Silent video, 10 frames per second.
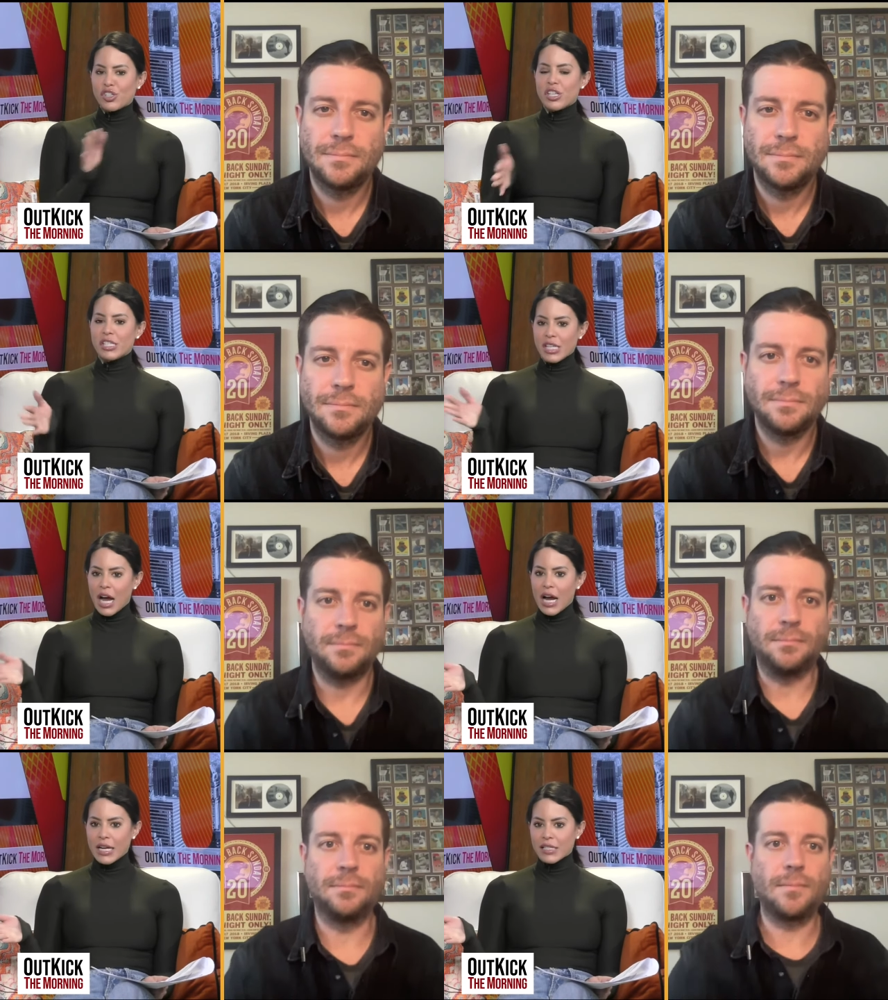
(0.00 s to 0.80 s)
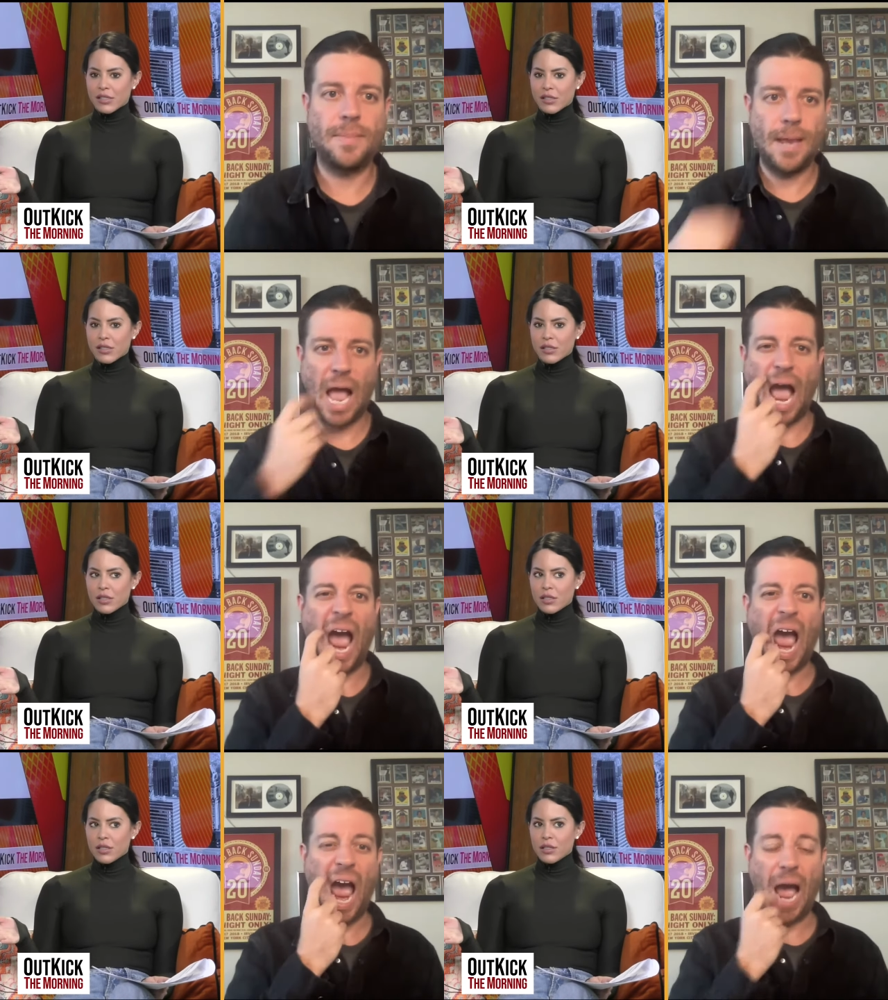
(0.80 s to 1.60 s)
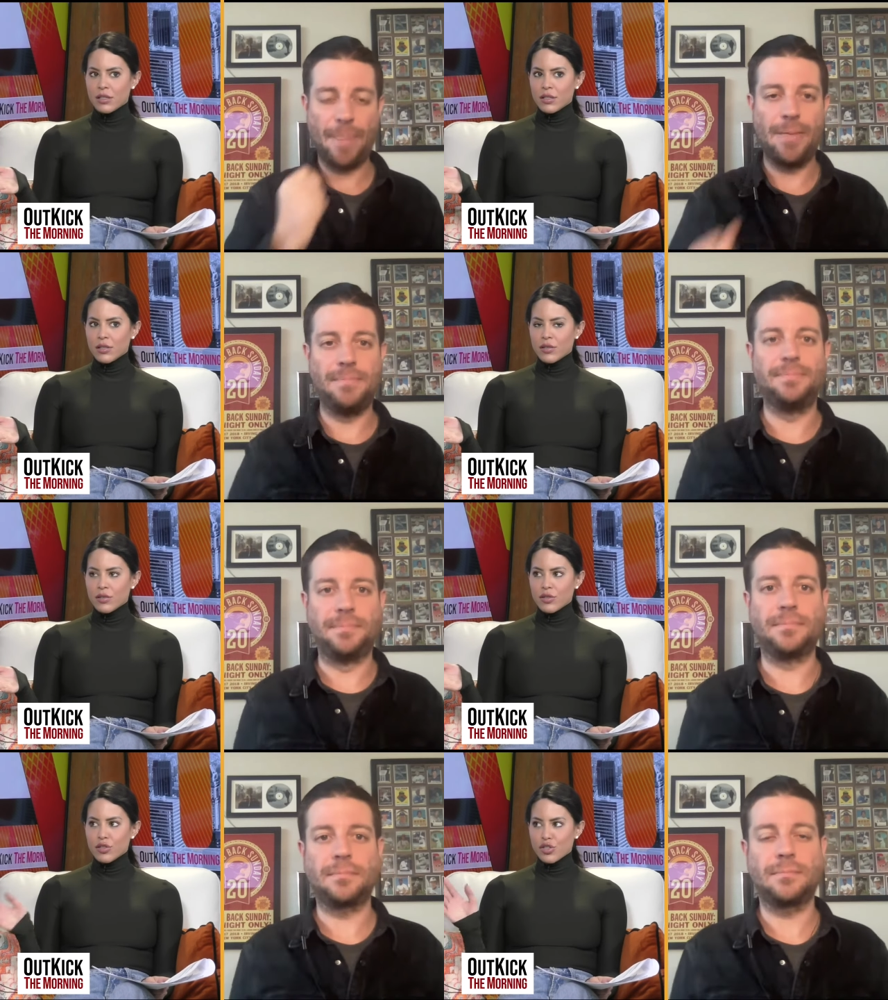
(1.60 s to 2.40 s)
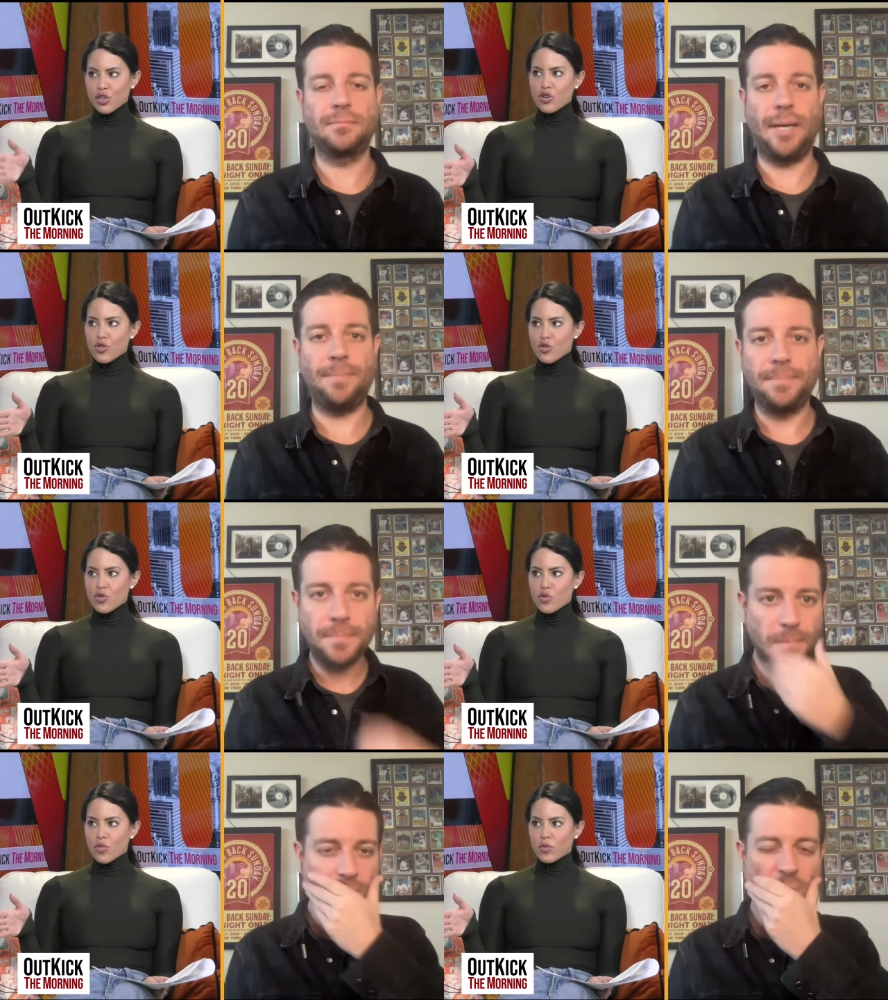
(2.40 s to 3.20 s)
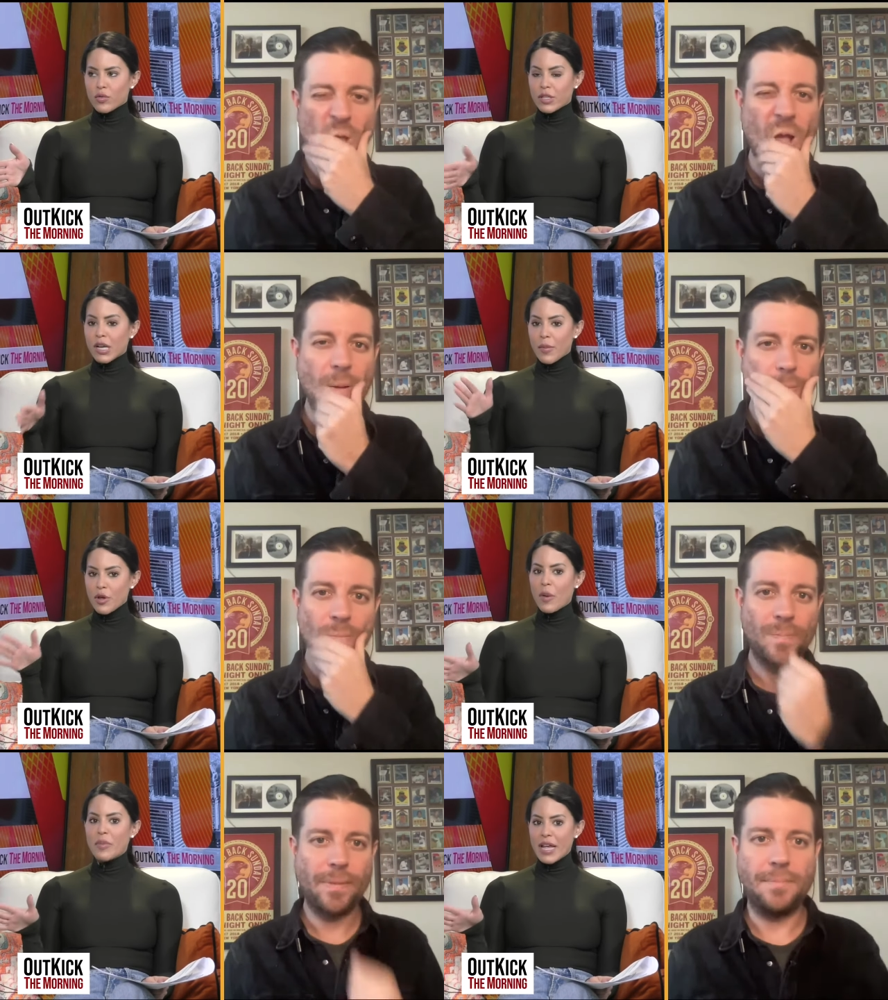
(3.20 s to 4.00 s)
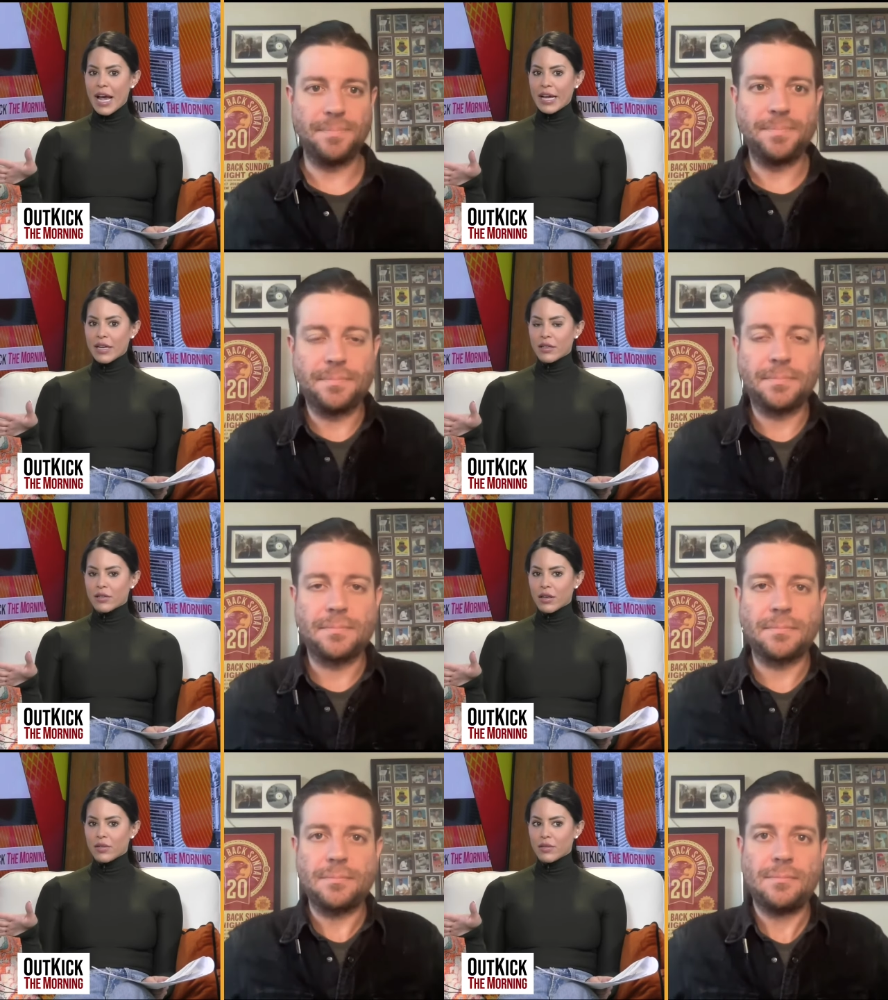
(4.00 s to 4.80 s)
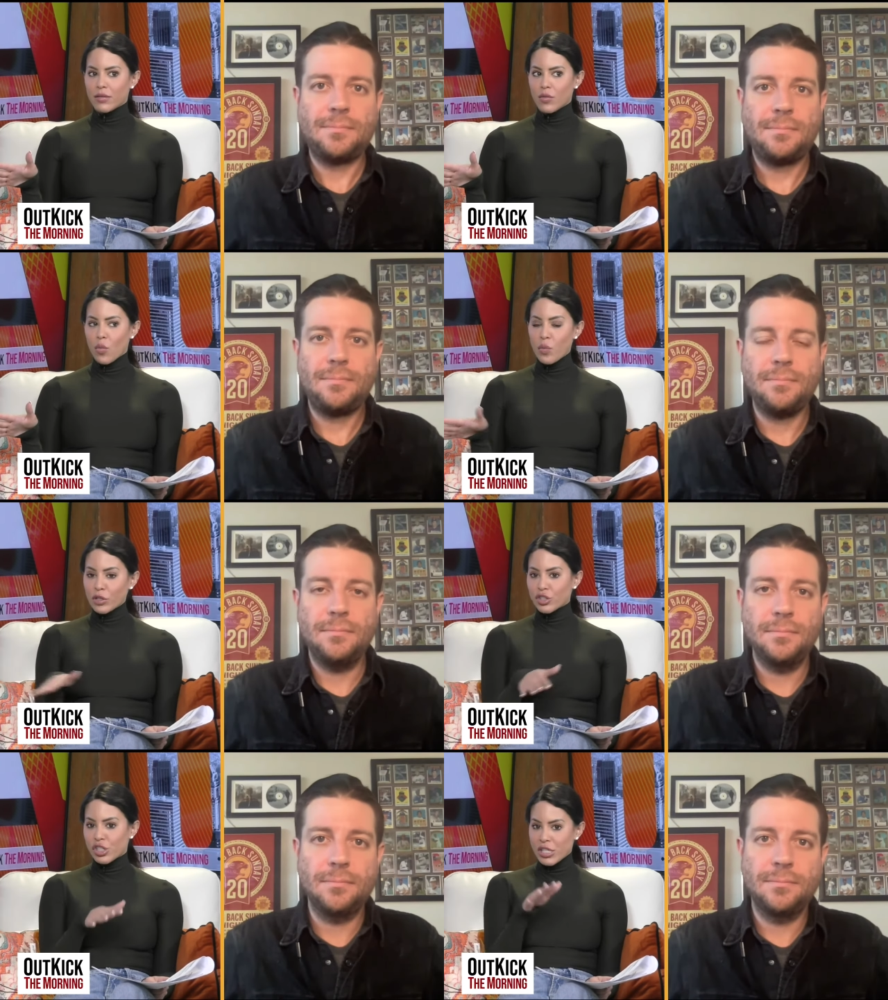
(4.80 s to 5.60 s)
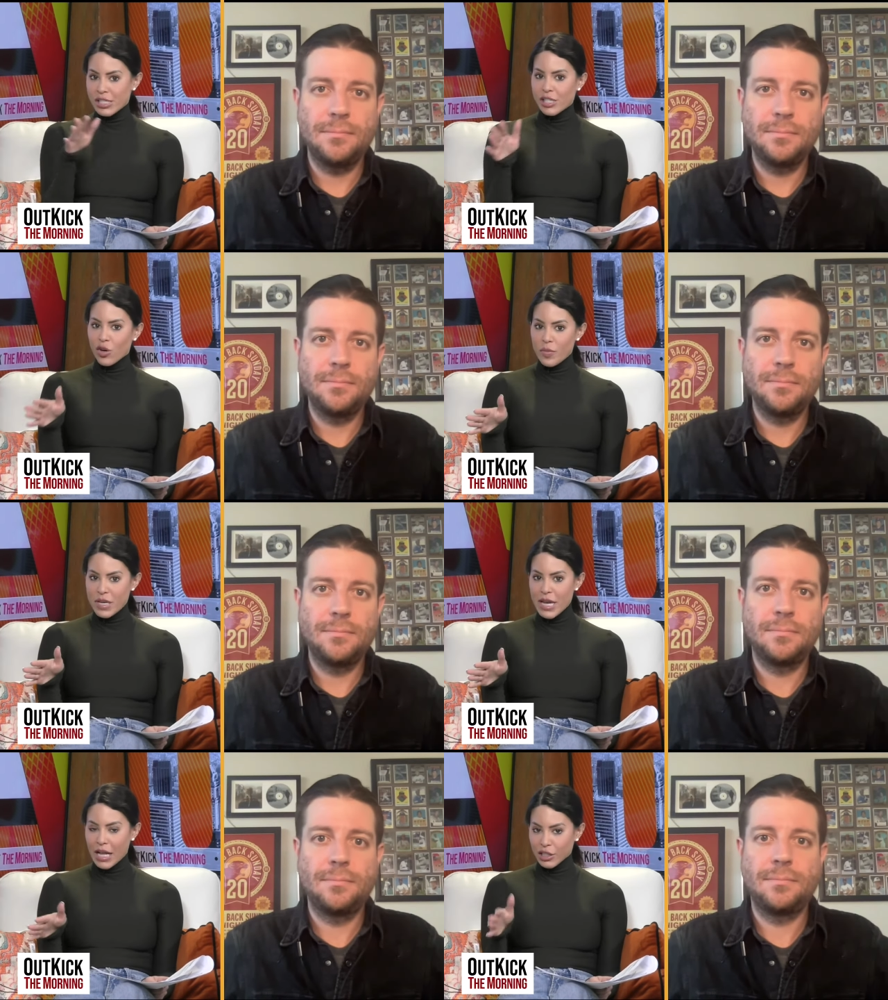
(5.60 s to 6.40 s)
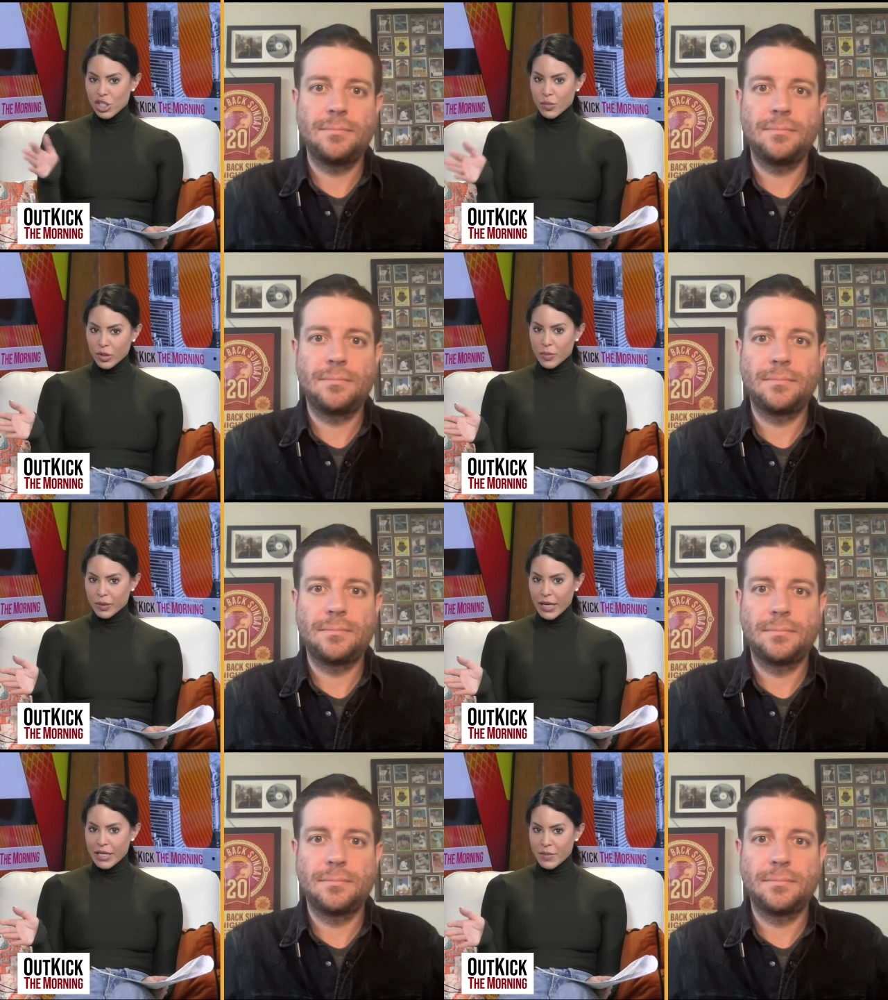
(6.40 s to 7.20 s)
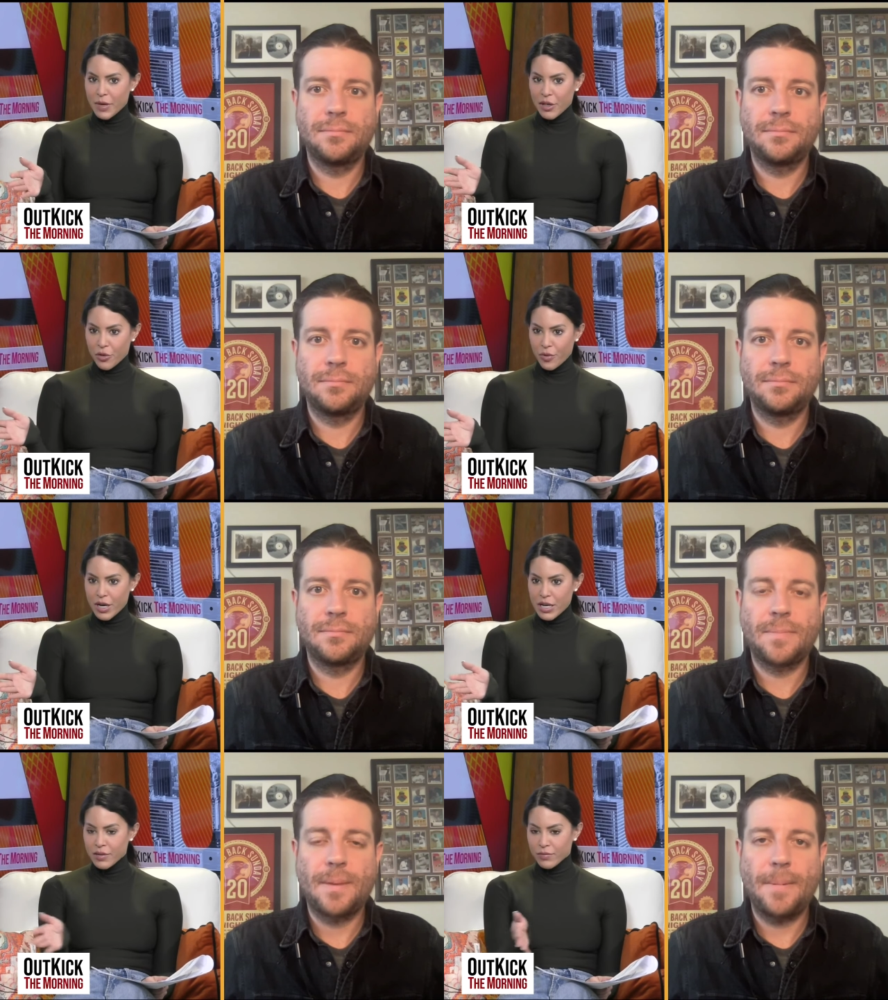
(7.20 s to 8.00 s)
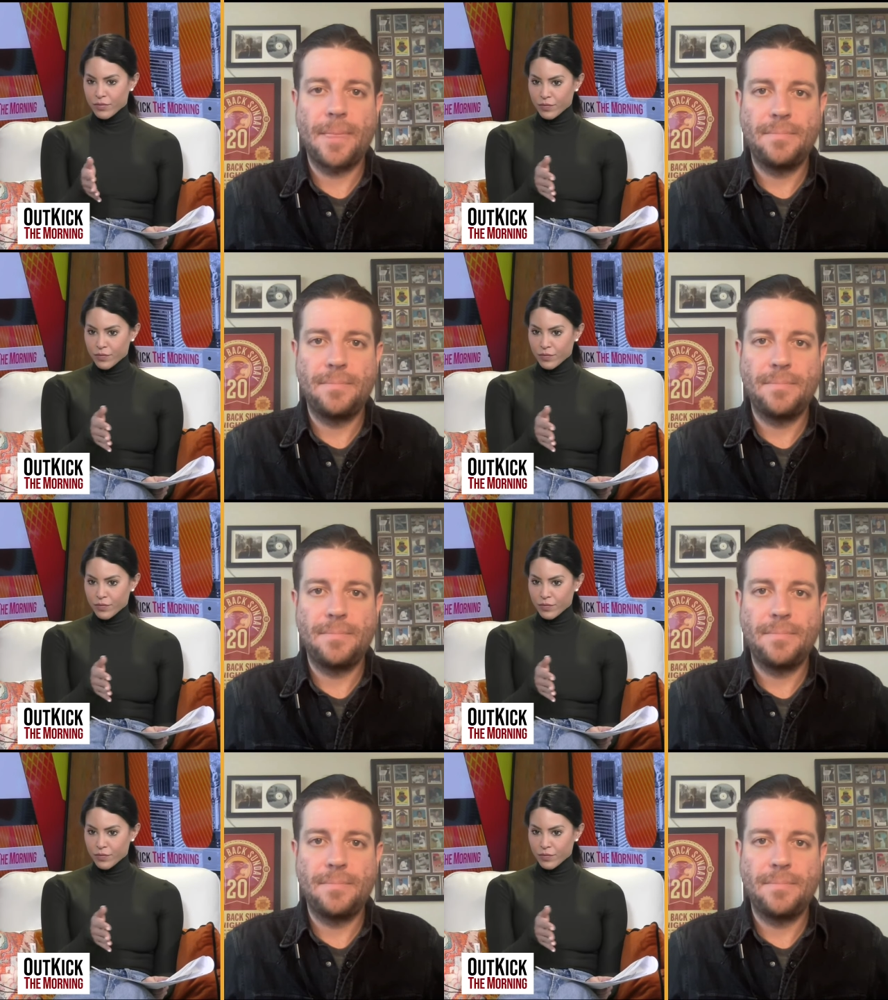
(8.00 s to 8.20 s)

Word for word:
Speaker 1: she signs to the W N B A, will she still be eligible to play in the Big Three